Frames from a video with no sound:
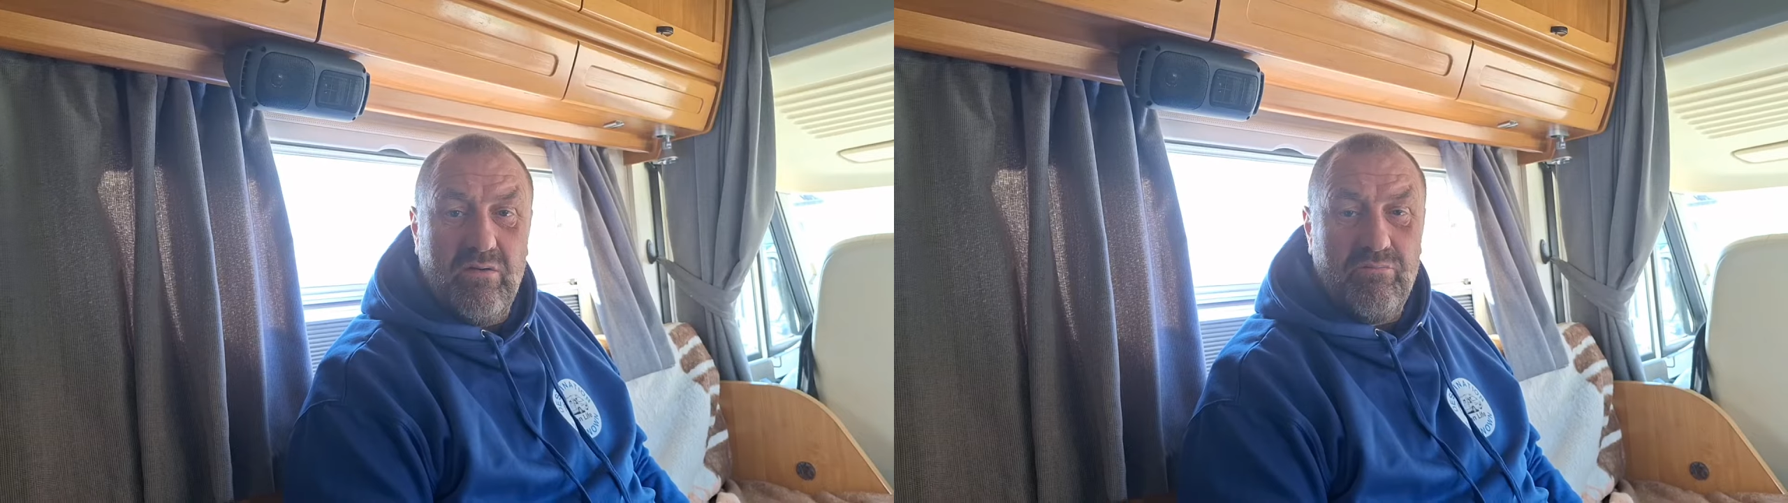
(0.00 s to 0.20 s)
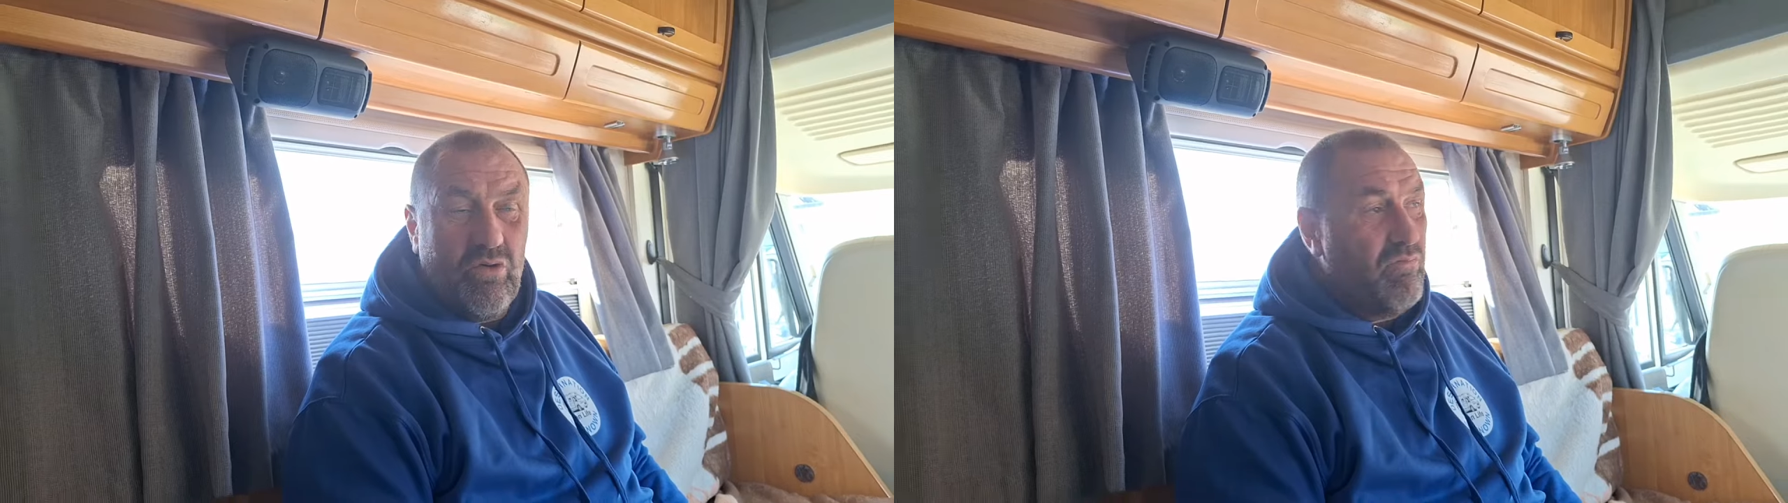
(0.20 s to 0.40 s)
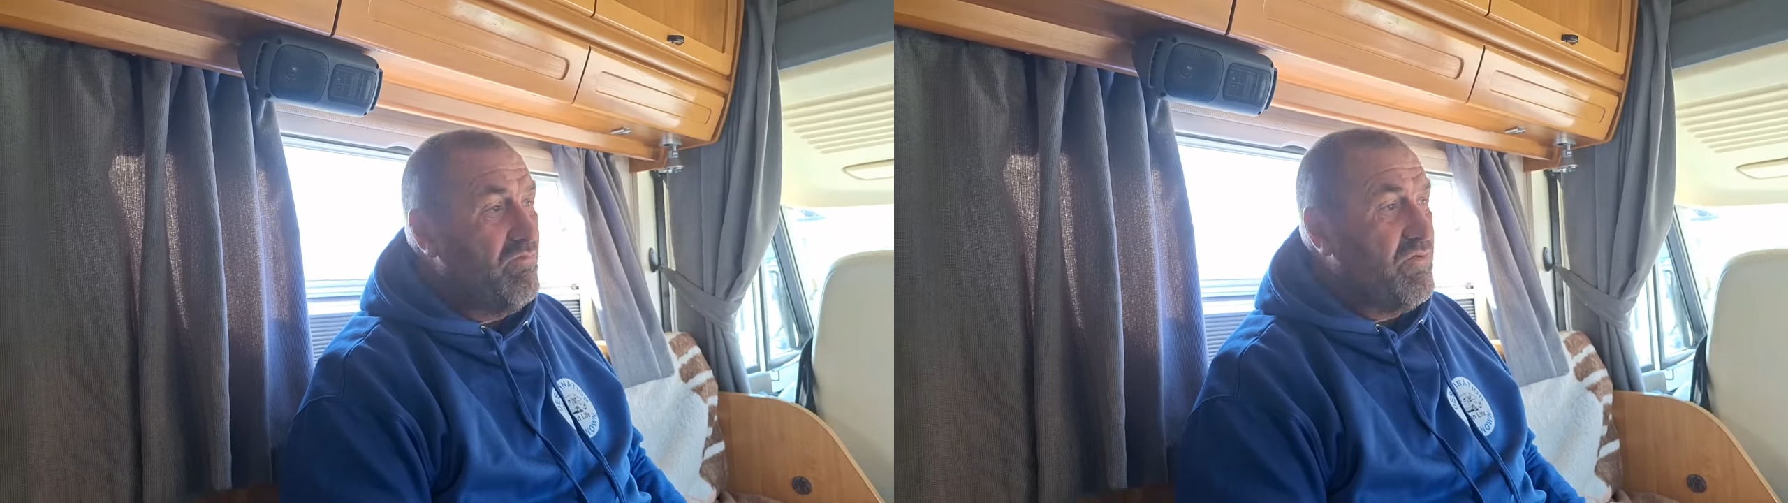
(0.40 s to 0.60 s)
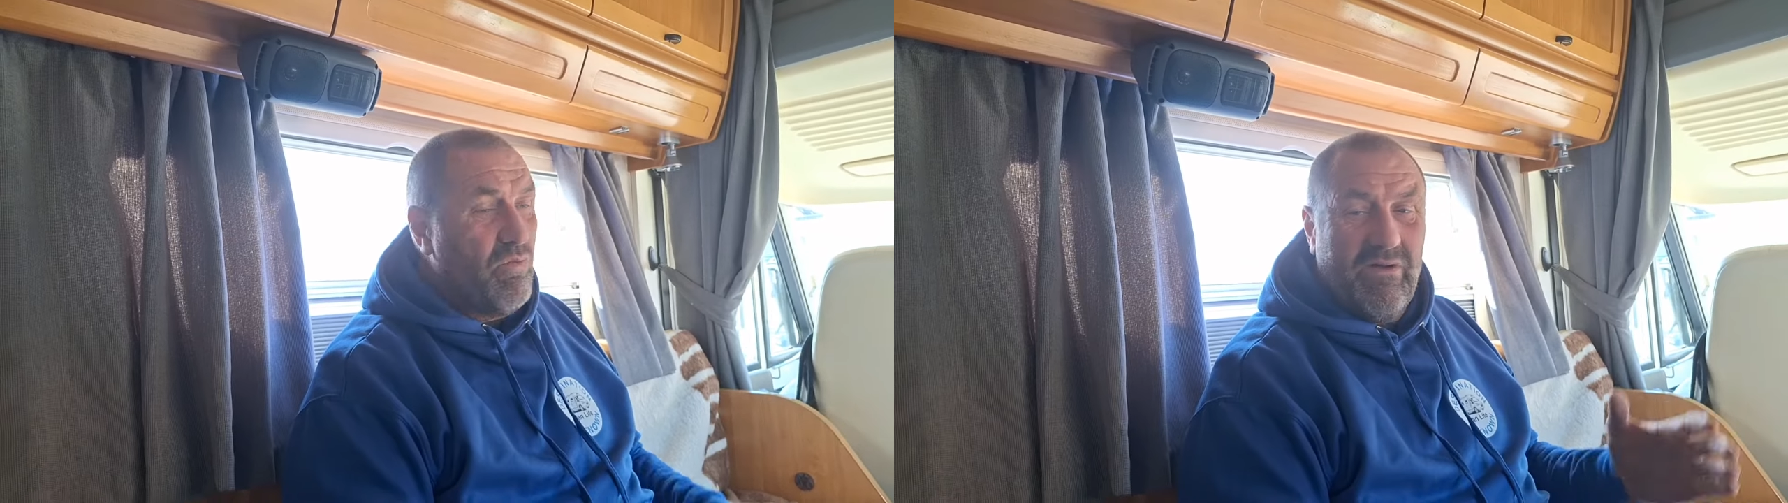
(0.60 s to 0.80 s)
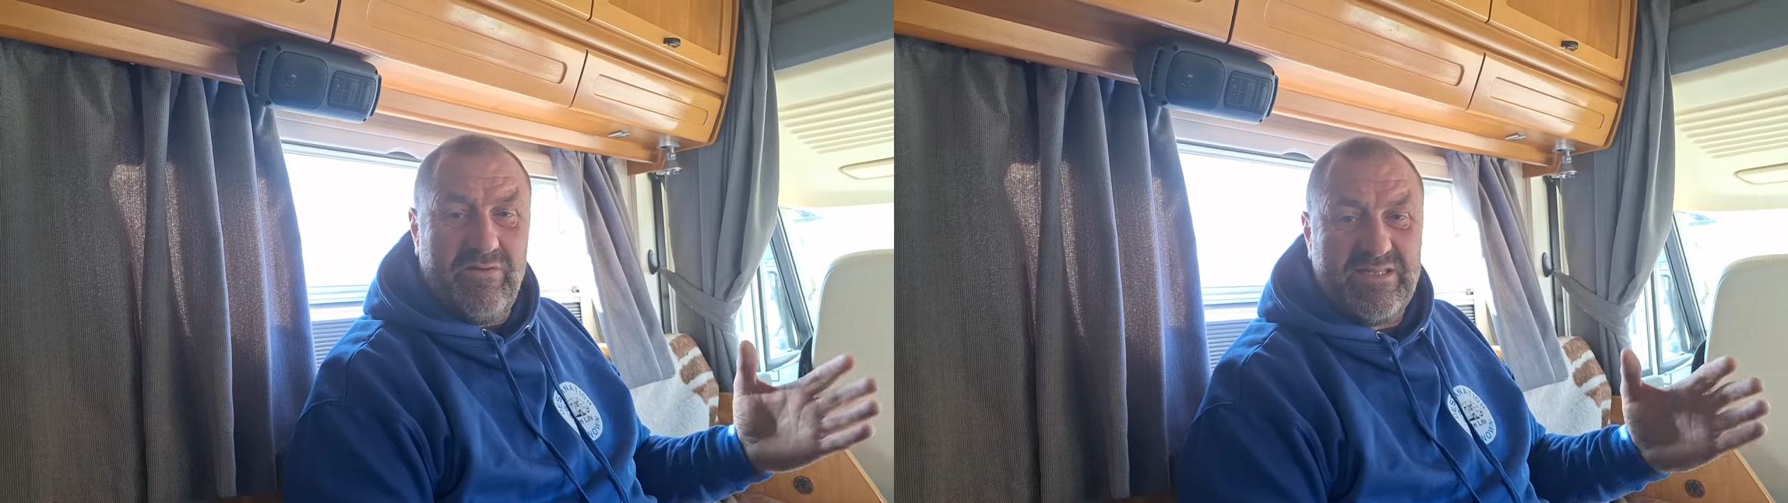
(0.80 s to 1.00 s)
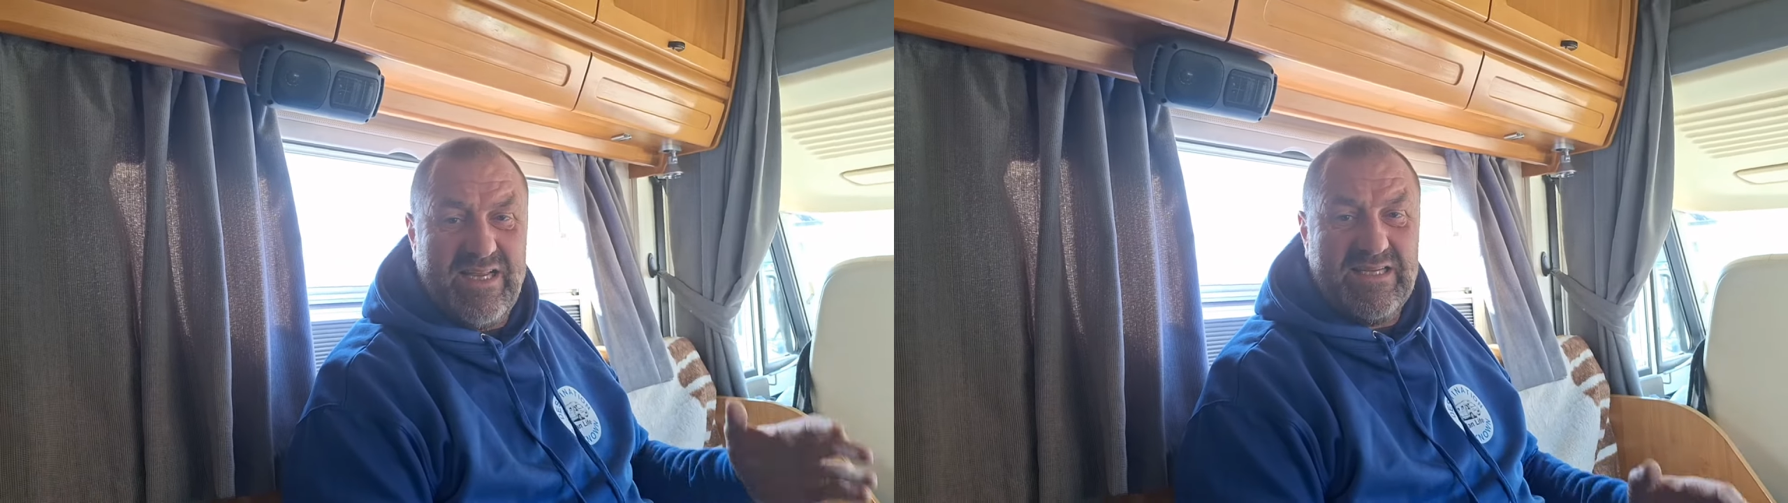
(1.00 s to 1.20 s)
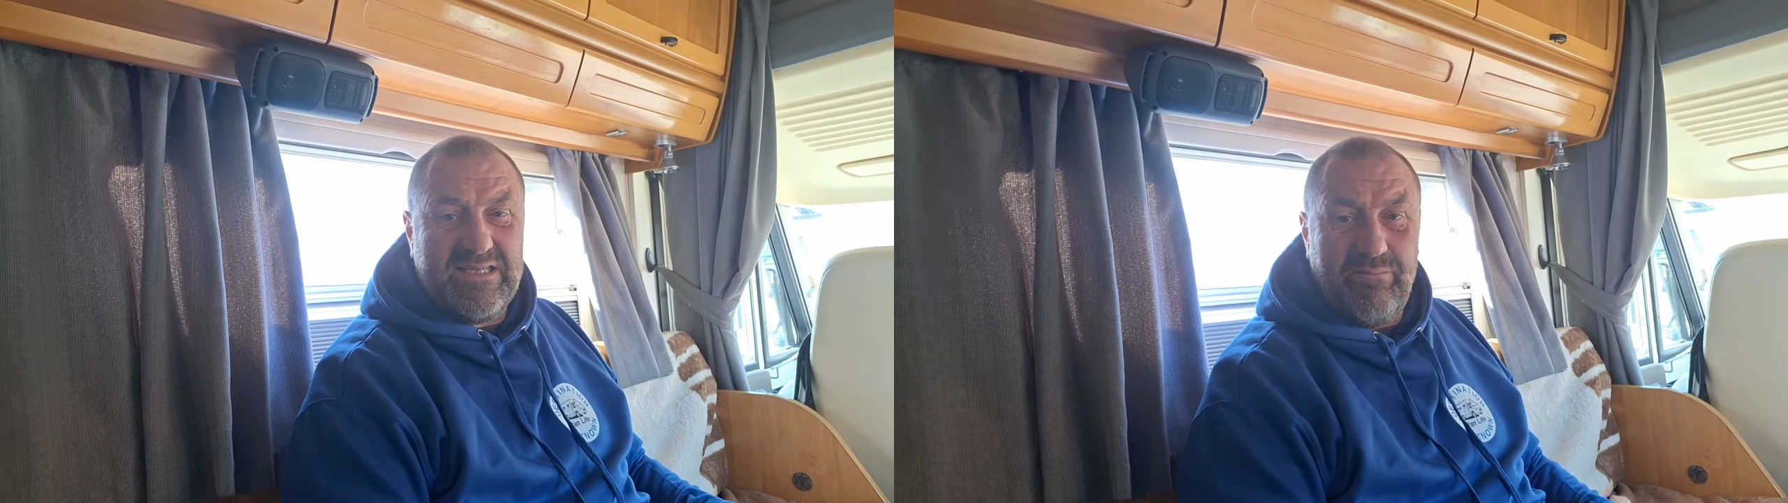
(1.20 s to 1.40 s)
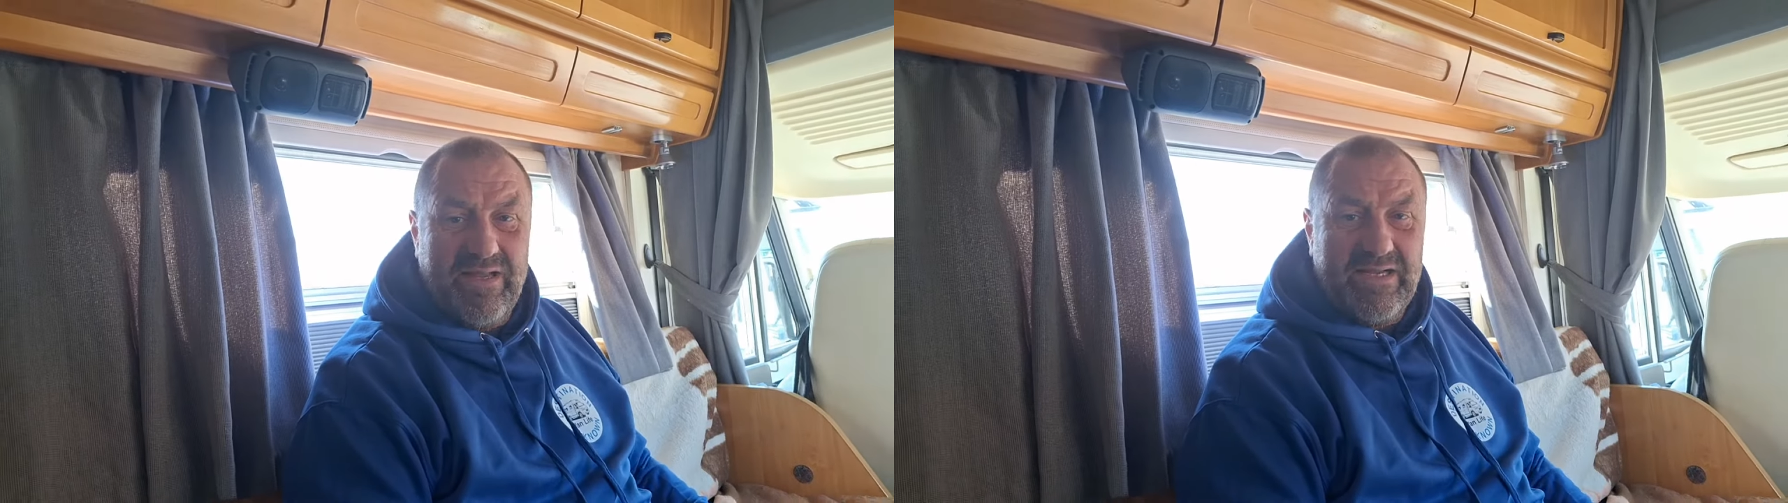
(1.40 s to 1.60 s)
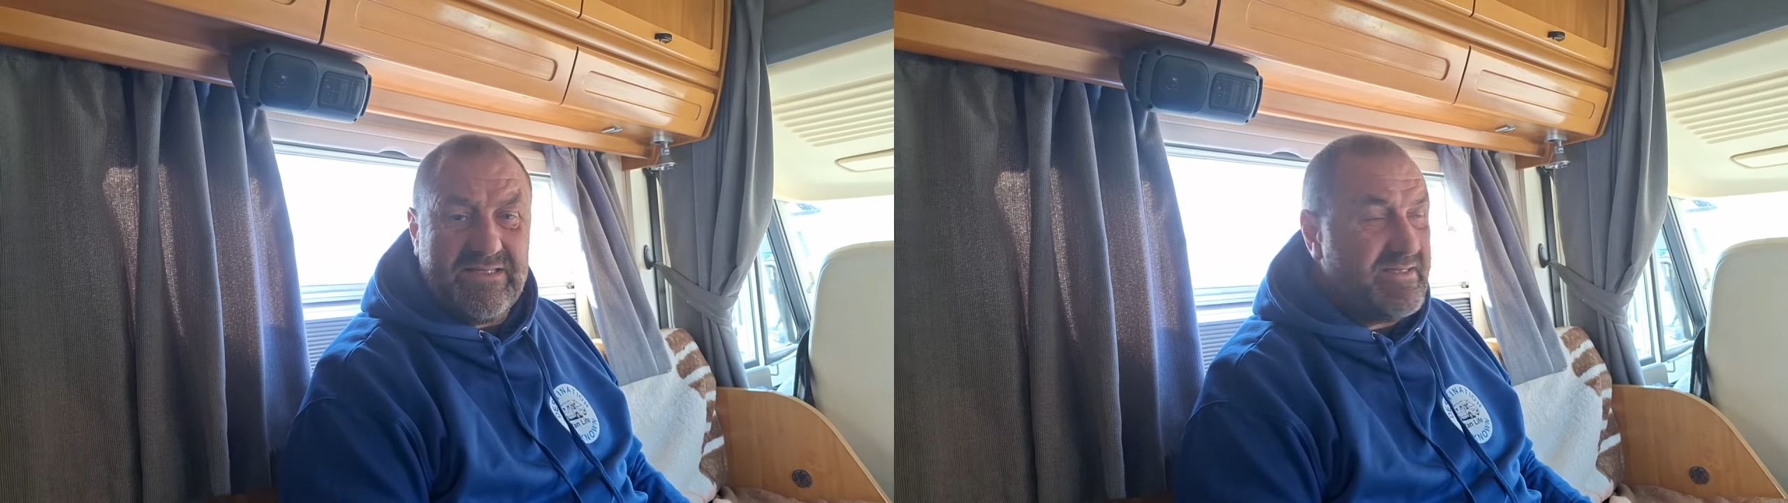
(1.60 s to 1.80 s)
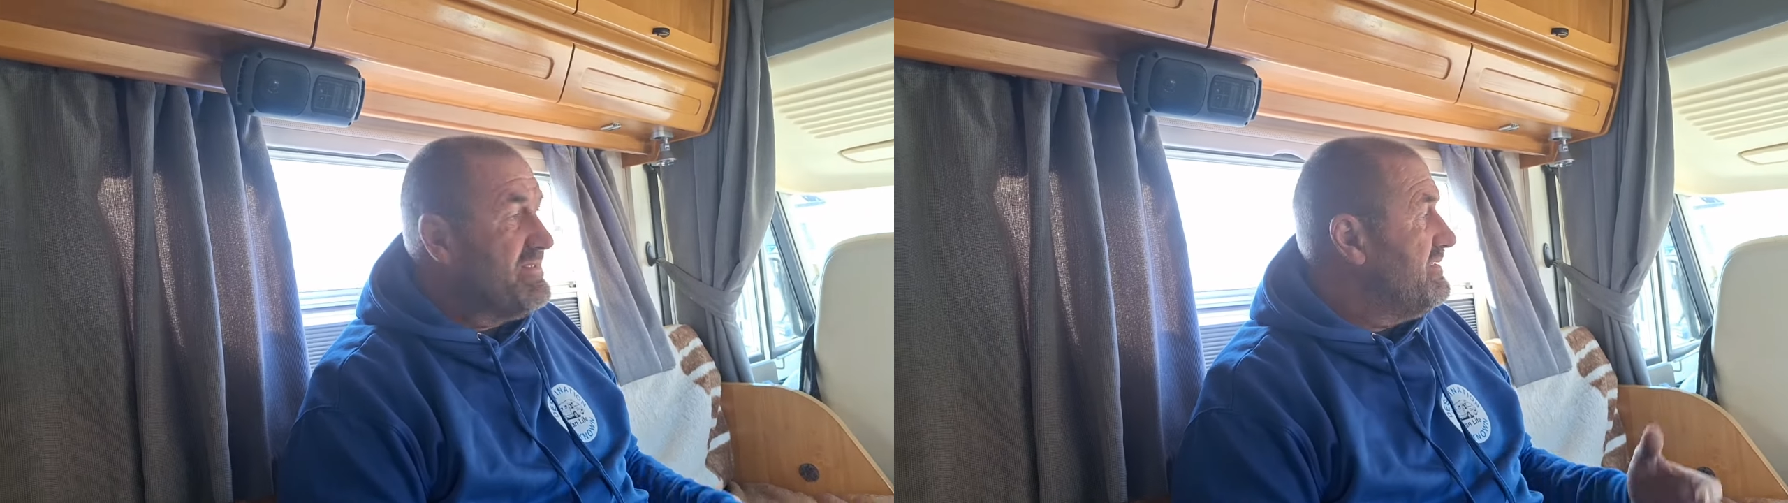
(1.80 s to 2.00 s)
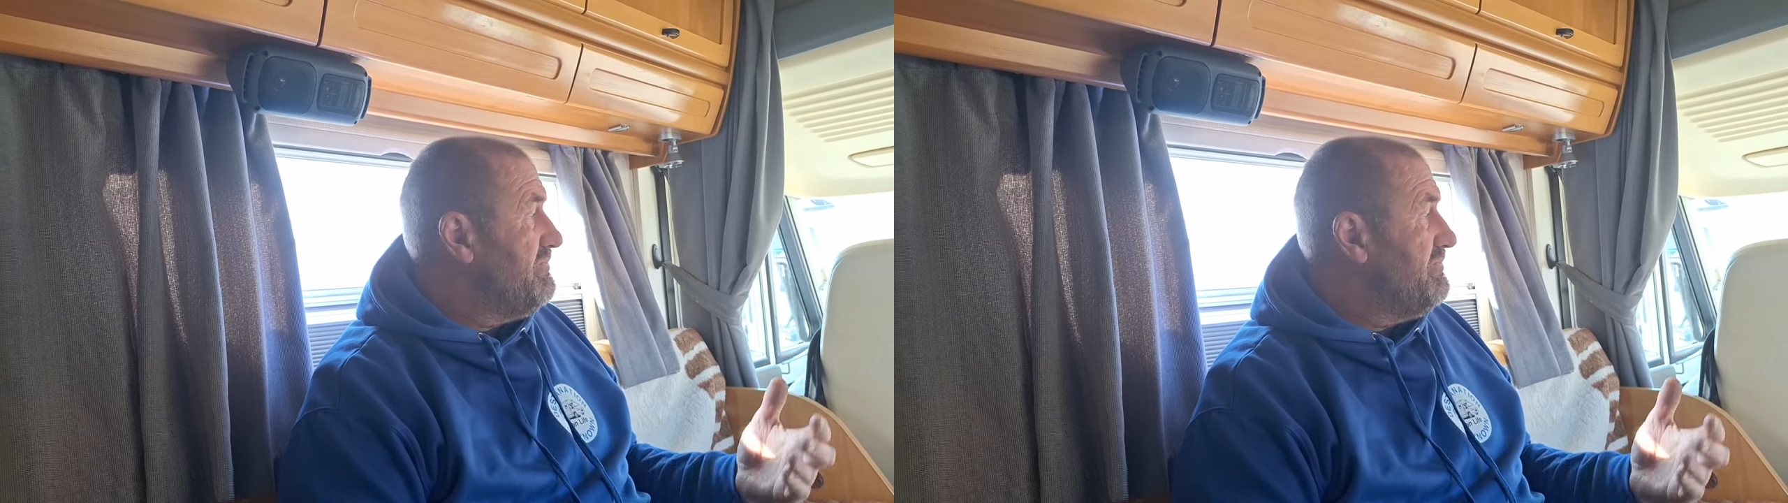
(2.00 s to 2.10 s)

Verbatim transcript: but the weather's hit or miss.